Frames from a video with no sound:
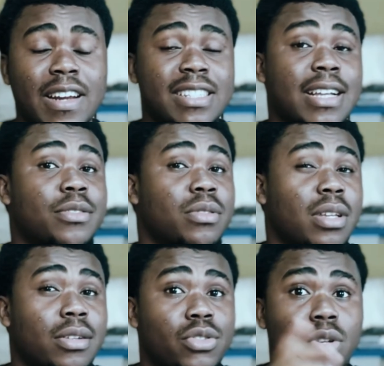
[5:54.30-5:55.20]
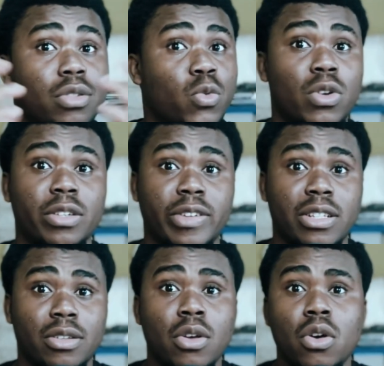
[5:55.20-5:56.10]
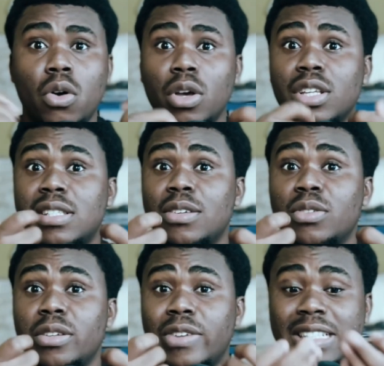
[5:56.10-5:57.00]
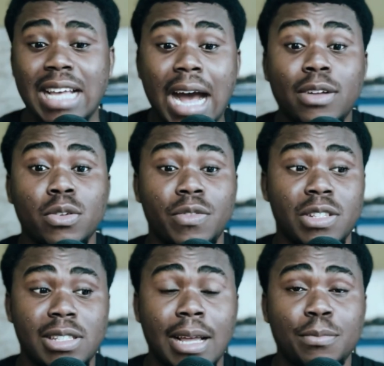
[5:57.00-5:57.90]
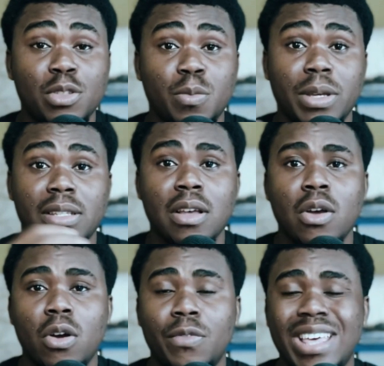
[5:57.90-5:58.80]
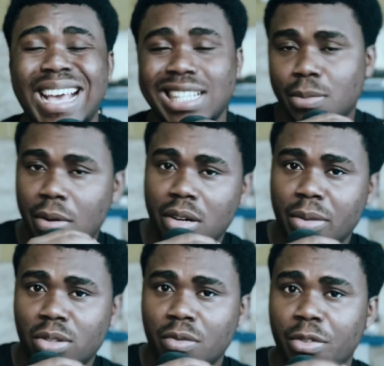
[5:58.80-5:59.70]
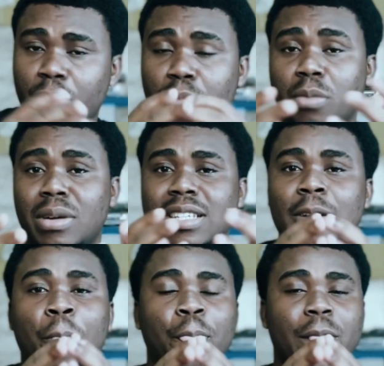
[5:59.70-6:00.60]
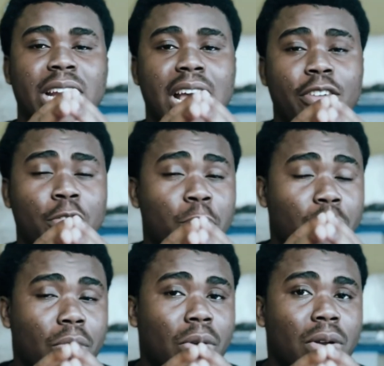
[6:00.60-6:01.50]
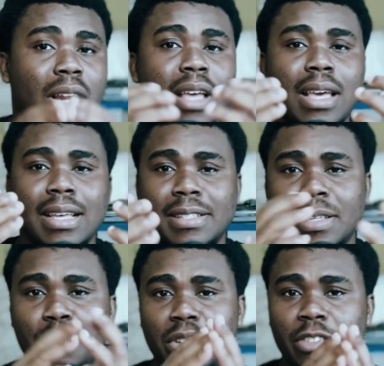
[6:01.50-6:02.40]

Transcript: I decide to take just one event or a single event out of the sample space of the experiments of a football match, then I have what we we'll call a simple